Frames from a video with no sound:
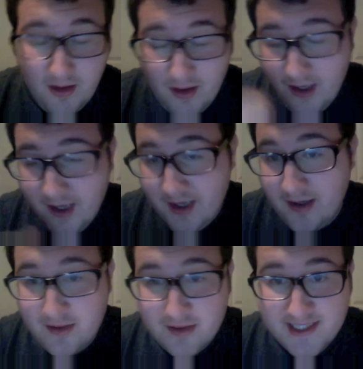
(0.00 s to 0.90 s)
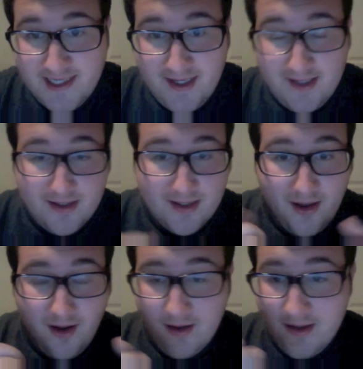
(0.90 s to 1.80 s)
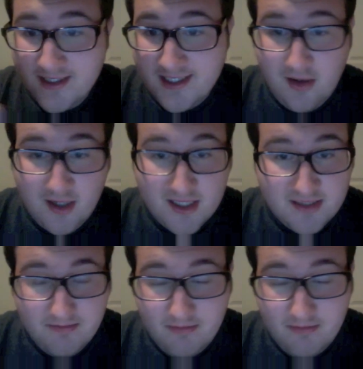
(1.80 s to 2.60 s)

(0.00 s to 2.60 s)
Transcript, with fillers: I understand uh, the Seahawks